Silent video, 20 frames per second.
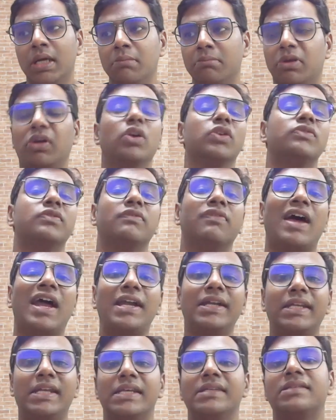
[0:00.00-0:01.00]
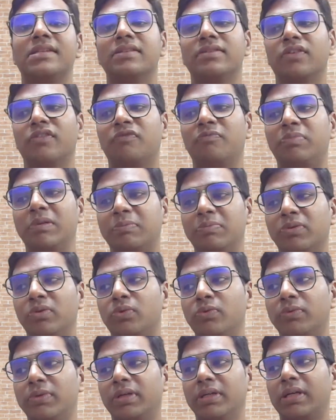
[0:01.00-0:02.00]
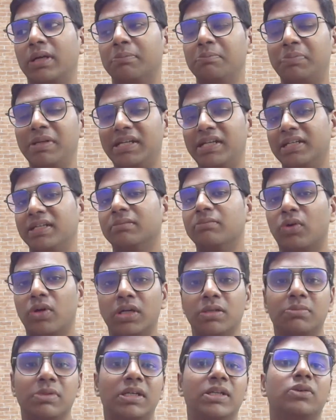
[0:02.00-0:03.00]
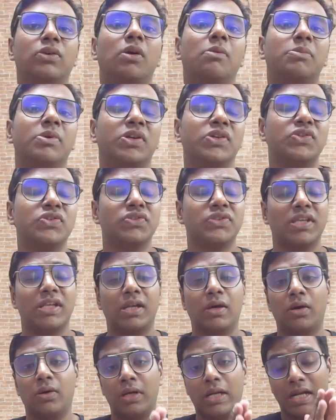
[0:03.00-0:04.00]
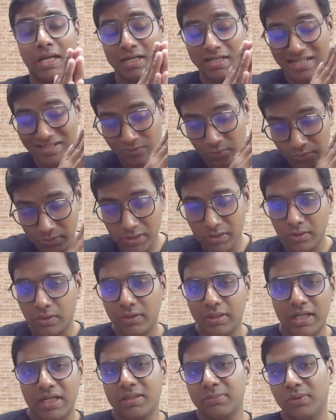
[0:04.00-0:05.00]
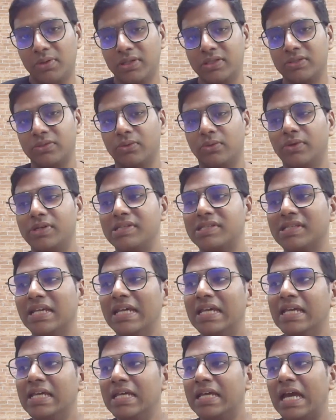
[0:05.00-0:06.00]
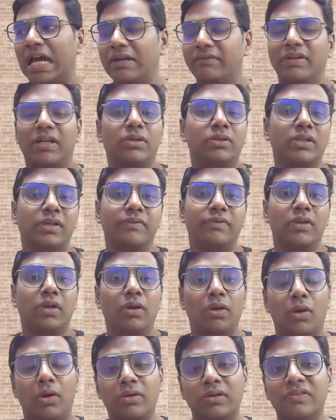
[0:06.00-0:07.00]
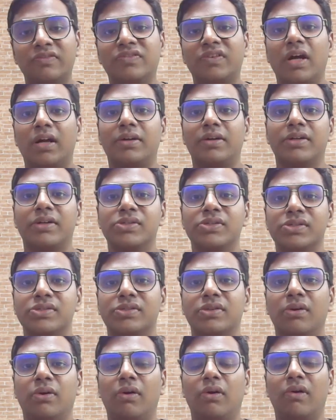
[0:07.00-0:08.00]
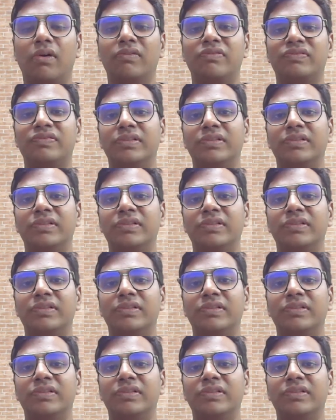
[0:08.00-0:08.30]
because we've had cases of people who were competing in bodybuilding competitions and were on anabolic steroids, and we had to give a lot of cartridges of